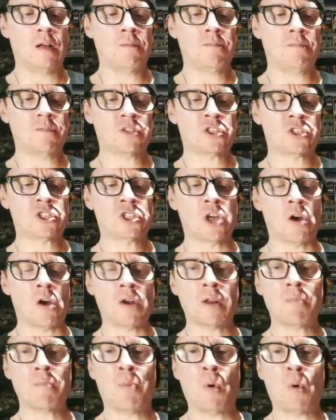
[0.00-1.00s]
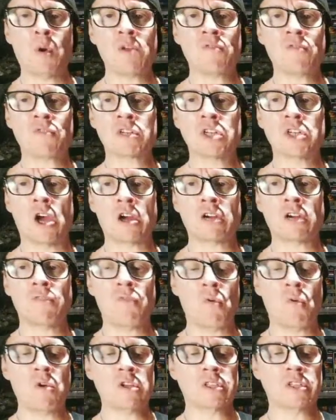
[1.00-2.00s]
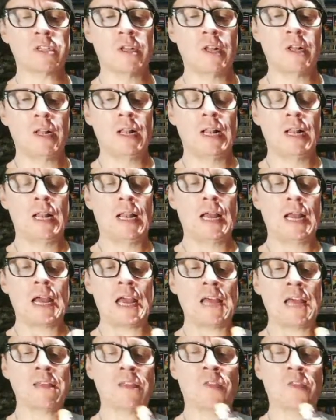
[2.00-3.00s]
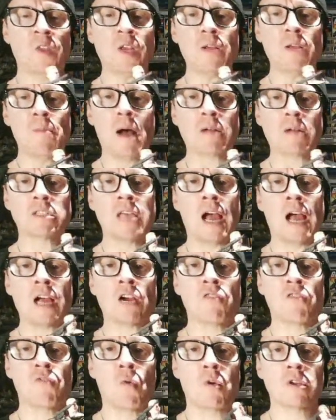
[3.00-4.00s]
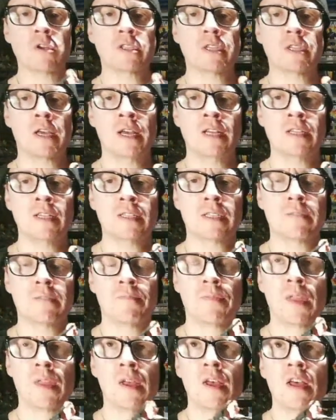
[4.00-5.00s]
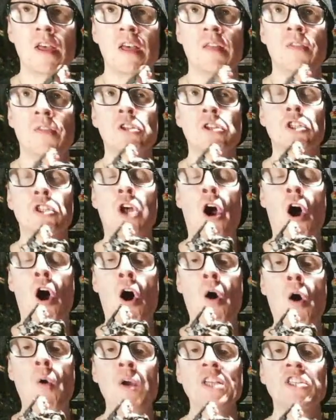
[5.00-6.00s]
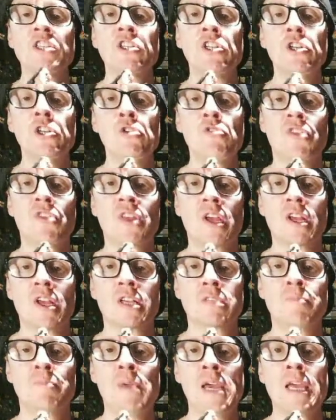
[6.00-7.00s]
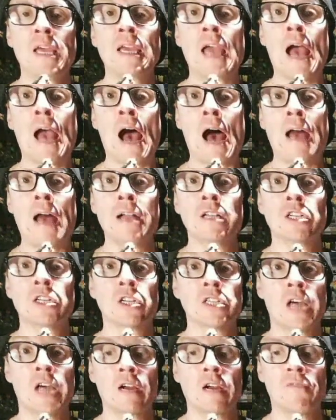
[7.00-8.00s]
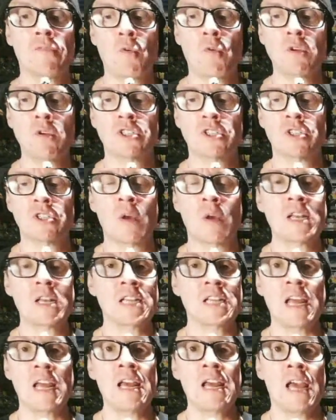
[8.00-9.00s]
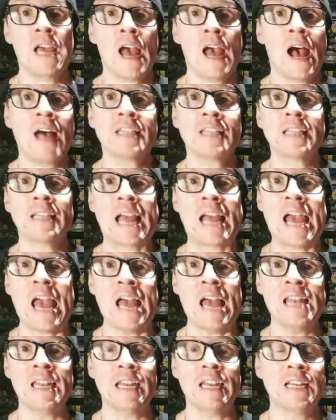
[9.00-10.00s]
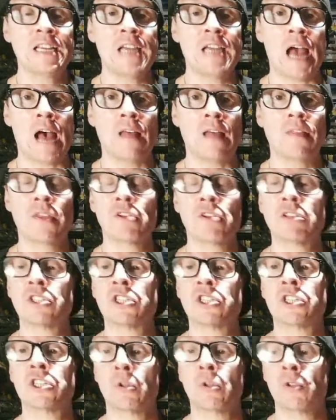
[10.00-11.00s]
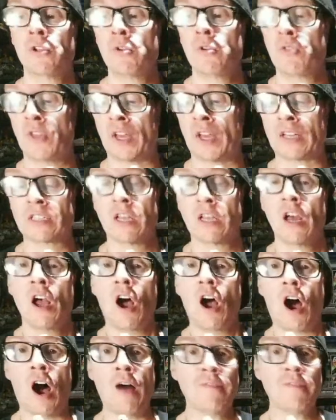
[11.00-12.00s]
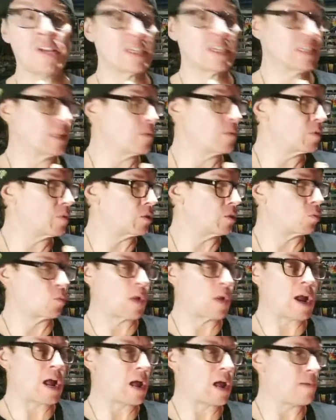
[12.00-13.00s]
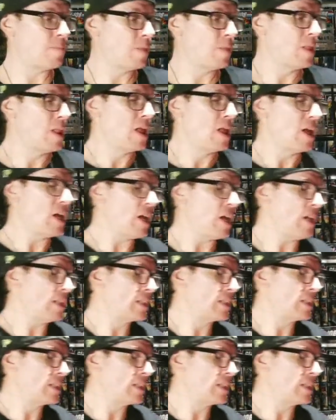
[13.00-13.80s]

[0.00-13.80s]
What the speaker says: starting point for Tiger Force. And the thing about Tiger Force is there's always new things being added to Tiger Force, so it hasn't ended yet. There's still new things. Obviously, with the Ram, it